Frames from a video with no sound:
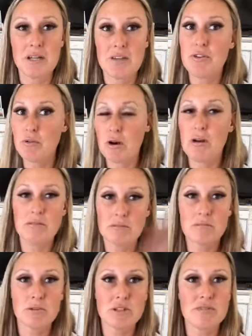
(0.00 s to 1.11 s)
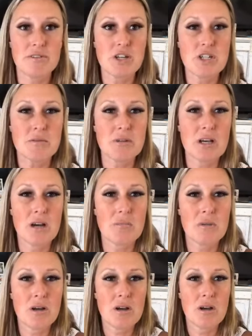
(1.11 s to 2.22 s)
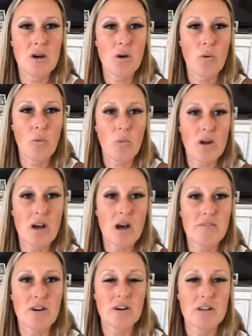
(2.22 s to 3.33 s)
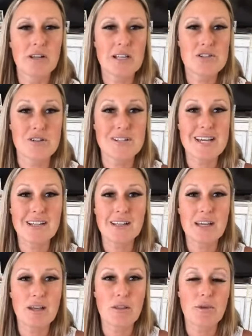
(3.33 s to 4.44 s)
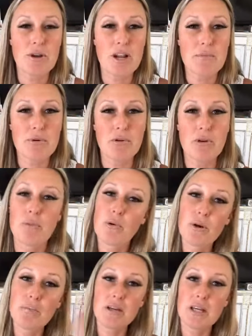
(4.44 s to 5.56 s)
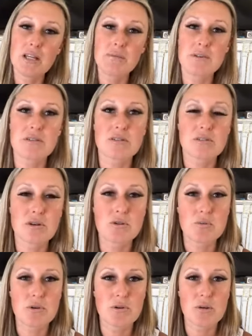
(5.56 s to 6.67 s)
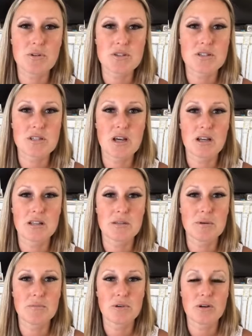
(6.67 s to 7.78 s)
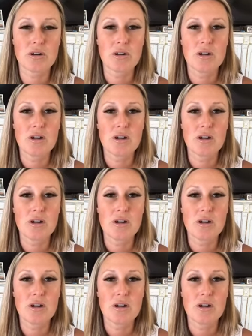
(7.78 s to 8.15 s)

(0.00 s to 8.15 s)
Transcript: And if you are, we'll invite you to become one of our clients in our ten K and thirty day program or a bikini business coach program, which is uh, a little bit more